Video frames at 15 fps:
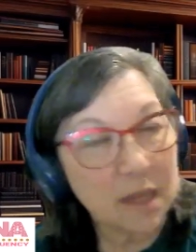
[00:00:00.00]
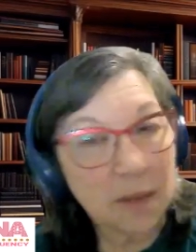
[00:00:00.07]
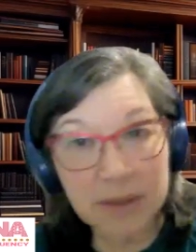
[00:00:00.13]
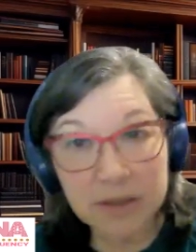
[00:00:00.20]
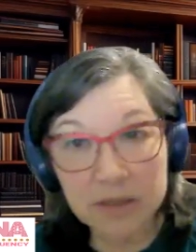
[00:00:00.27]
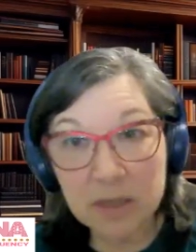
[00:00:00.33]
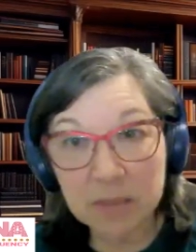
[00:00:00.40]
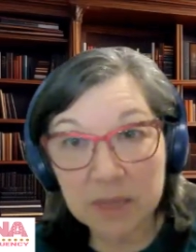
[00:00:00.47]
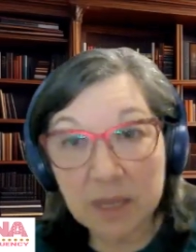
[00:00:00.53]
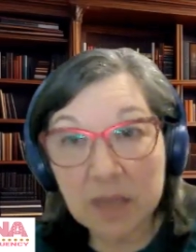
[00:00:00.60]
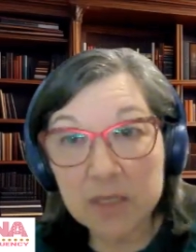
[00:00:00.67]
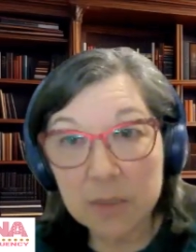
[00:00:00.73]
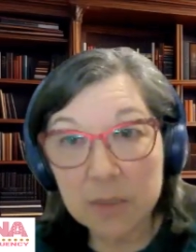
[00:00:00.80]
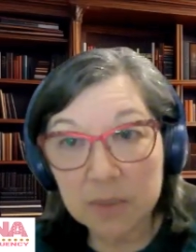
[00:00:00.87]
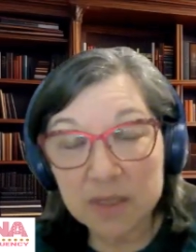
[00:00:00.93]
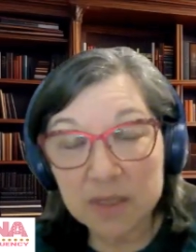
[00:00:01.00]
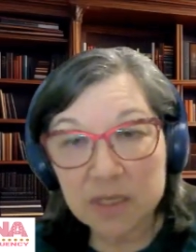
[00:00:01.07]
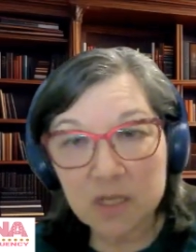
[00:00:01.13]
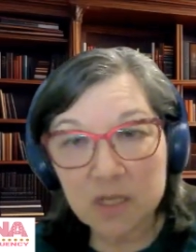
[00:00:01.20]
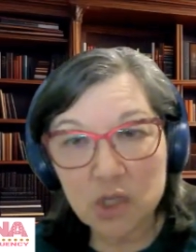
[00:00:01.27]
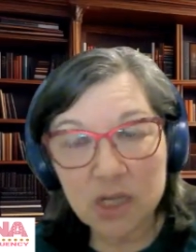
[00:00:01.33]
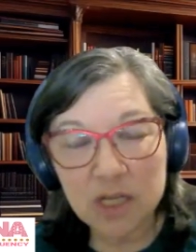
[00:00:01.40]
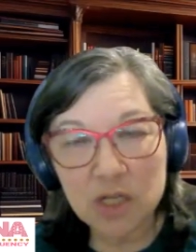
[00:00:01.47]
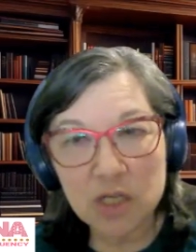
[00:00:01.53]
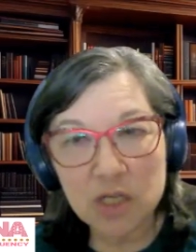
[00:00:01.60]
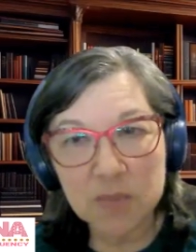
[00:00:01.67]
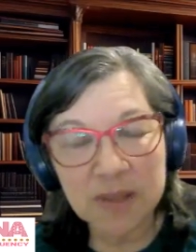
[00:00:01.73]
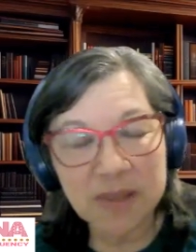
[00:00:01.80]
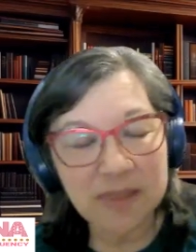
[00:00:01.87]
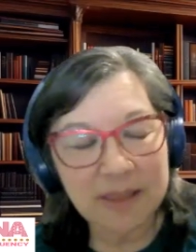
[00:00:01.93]
thinking about something else, a big decision I
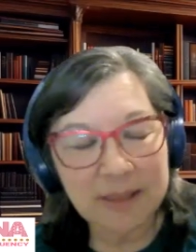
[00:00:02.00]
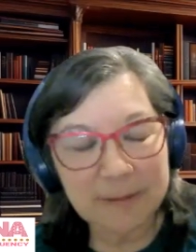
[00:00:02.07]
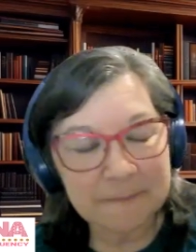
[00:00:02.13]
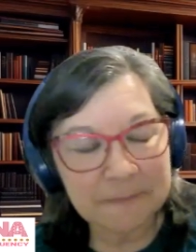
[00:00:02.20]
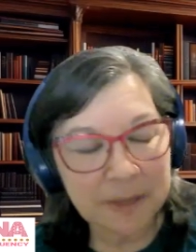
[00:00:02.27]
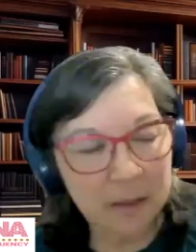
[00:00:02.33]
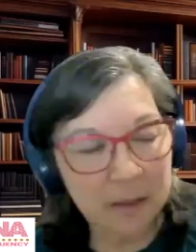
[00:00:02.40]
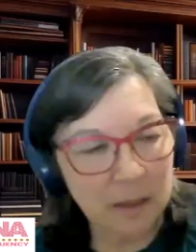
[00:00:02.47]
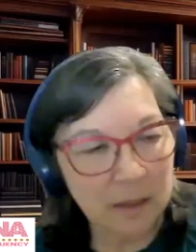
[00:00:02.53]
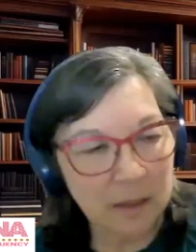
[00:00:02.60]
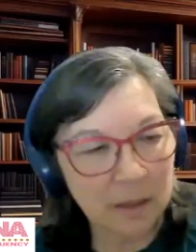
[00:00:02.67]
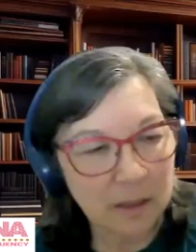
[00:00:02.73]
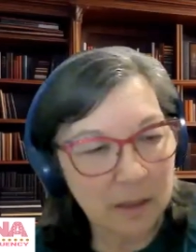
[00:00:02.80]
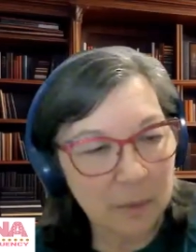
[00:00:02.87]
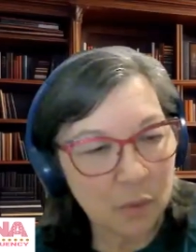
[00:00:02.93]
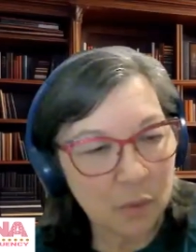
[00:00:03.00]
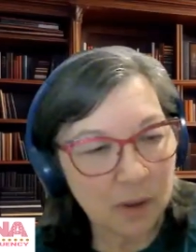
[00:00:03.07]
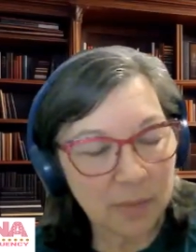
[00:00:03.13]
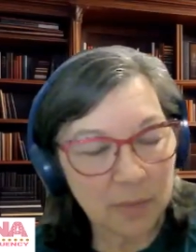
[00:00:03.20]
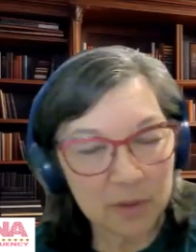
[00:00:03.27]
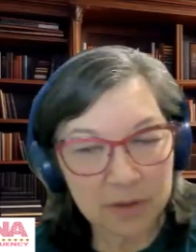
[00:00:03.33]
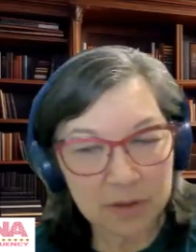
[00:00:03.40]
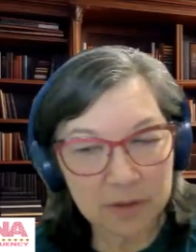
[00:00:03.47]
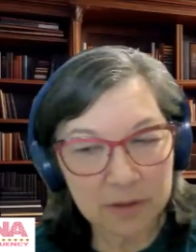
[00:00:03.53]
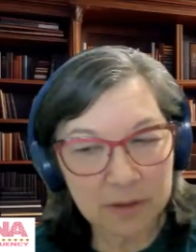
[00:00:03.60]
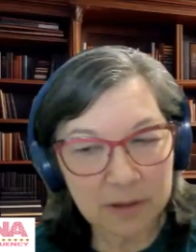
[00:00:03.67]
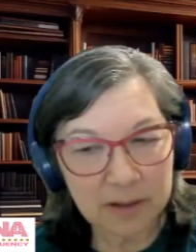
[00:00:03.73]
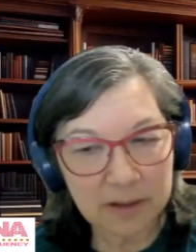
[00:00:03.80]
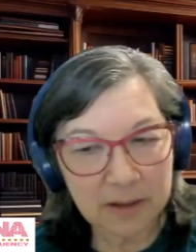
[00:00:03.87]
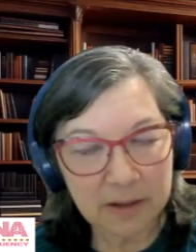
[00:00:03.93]
just made, thinking, boy, I
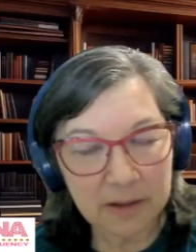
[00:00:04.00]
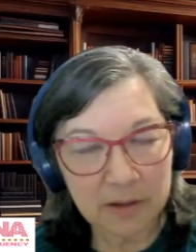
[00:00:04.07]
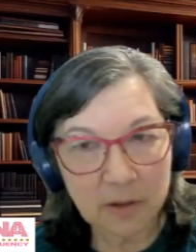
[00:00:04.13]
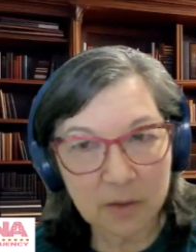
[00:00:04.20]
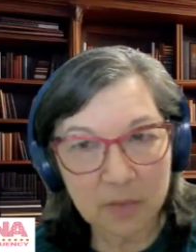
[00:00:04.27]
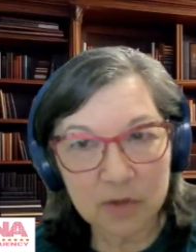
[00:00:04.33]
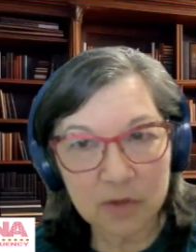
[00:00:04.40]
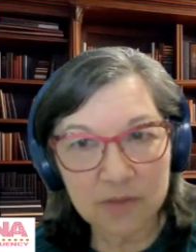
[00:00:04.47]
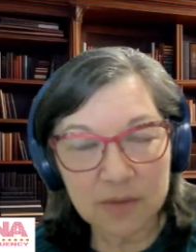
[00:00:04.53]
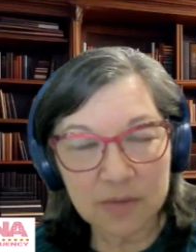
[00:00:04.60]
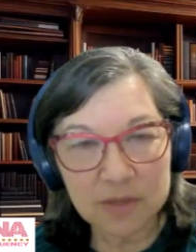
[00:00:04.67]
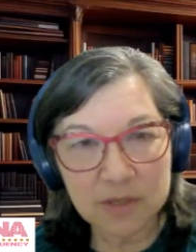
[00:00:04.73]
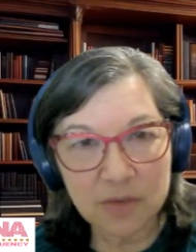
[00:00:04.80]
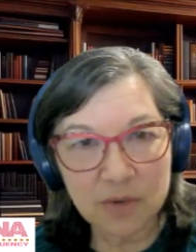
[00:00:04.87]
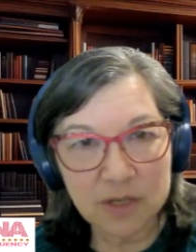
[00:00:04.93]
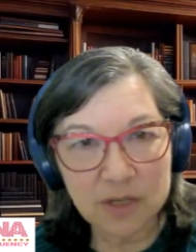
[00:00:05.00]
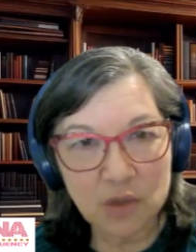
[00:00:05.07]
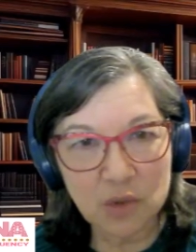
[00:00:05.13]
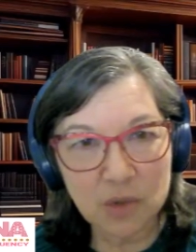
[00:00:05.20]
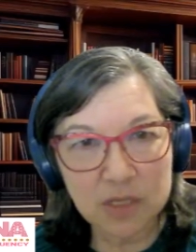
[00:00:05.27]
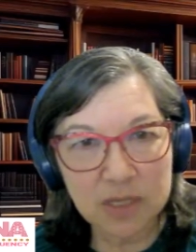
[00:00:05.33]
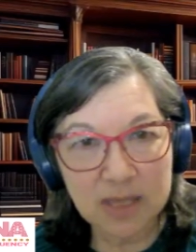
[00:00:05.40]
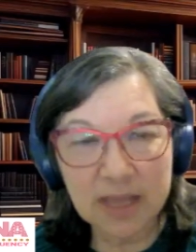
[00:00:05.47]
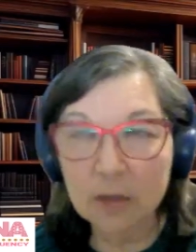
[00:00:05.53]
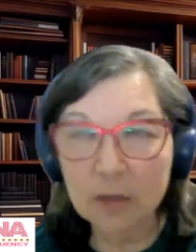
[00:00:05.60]
don't know, I wonder if that was the right choice.